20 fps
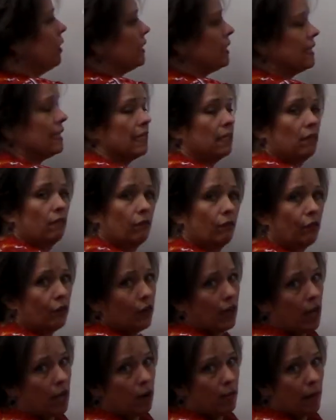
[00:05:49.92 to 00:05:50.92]
we didn't
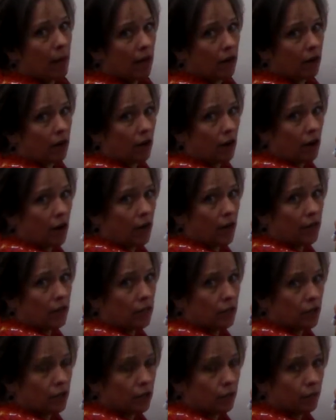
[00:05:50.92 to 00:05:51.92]
forget about our
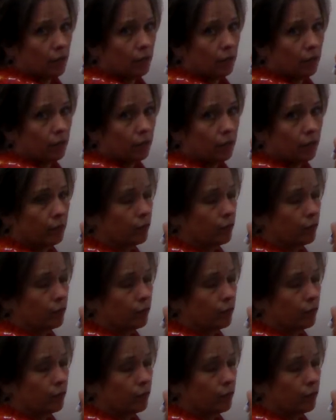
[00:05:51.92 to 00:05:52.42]
I term.